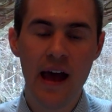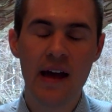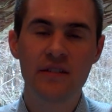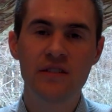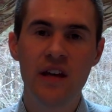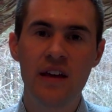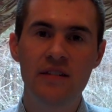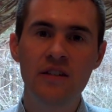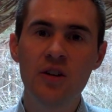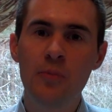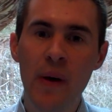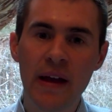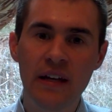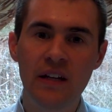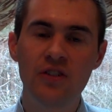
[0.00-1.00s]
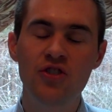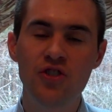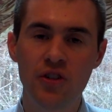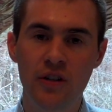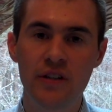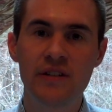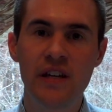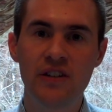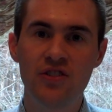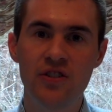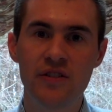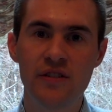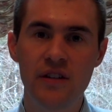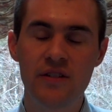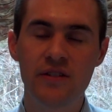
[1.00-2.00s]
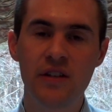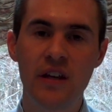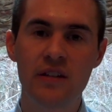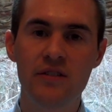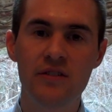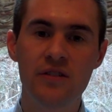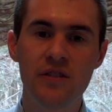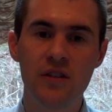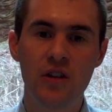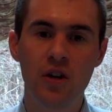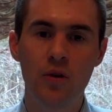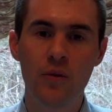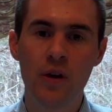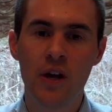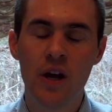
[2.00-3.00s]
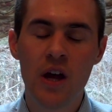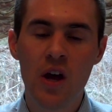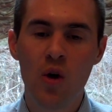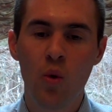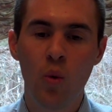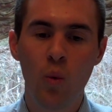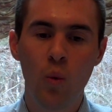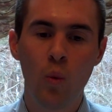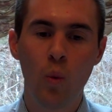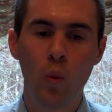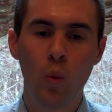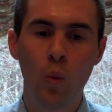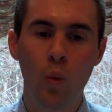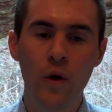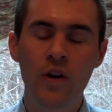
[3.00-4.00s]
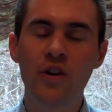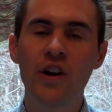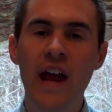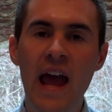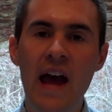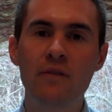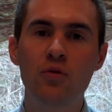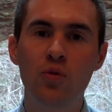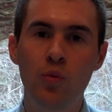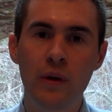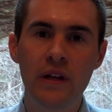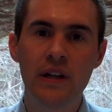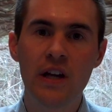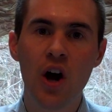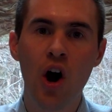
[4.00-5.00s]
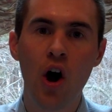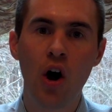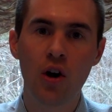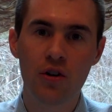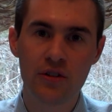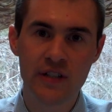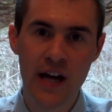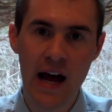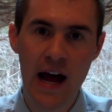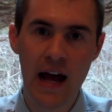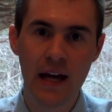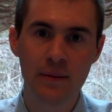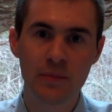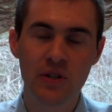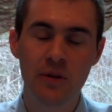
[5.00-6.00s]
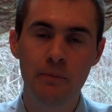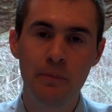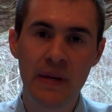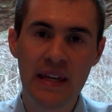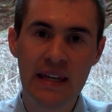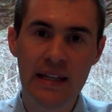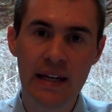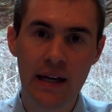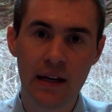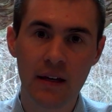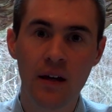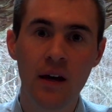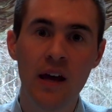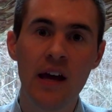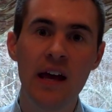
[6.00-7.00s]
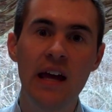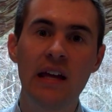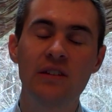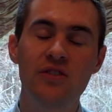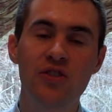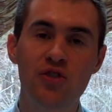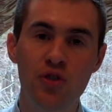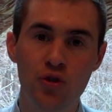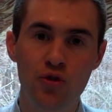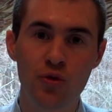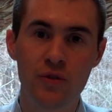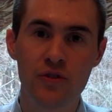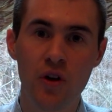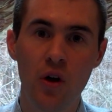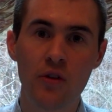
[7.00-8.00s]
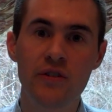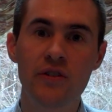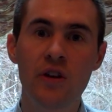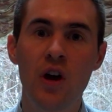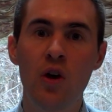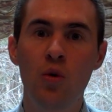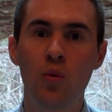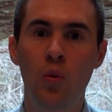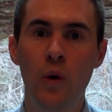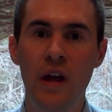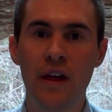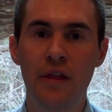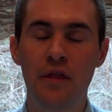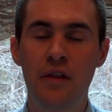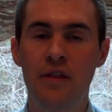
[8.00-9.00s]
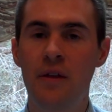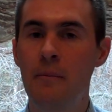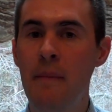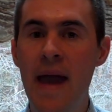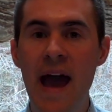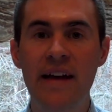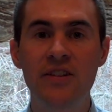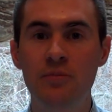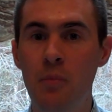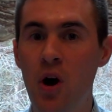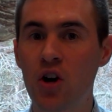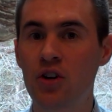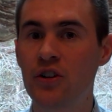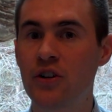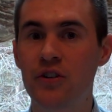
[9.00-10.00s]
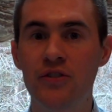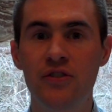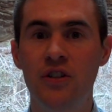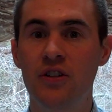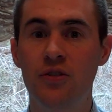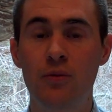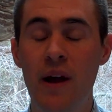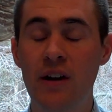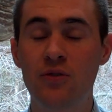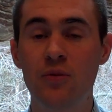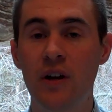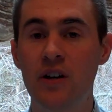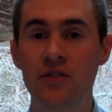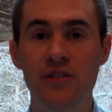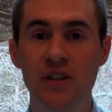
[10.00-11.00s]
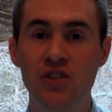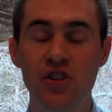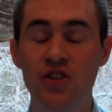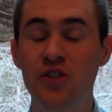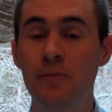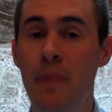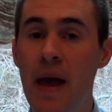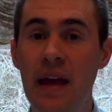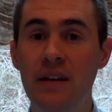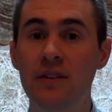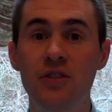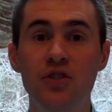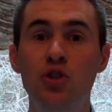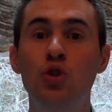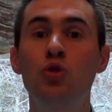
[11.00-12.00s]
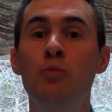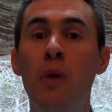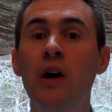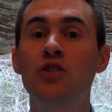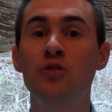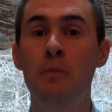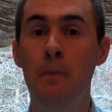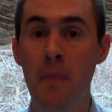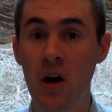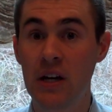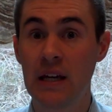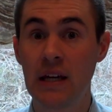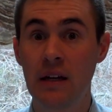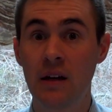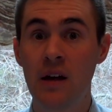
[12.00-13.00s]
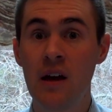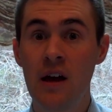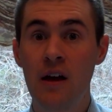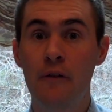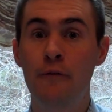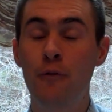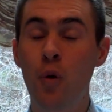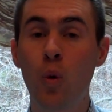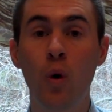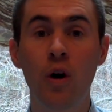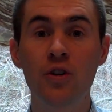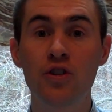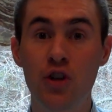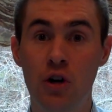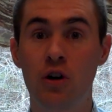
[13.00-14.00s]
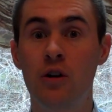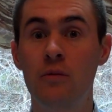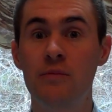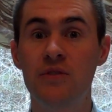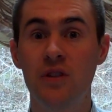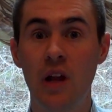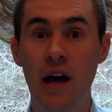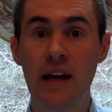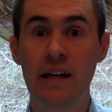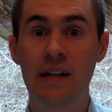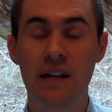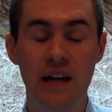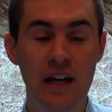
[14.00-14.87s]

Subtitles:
as independent insurance agents, as you know, we're going to have a really hard time competing in search results with the mass marketers and the direct writers. They just spend too much money for terms like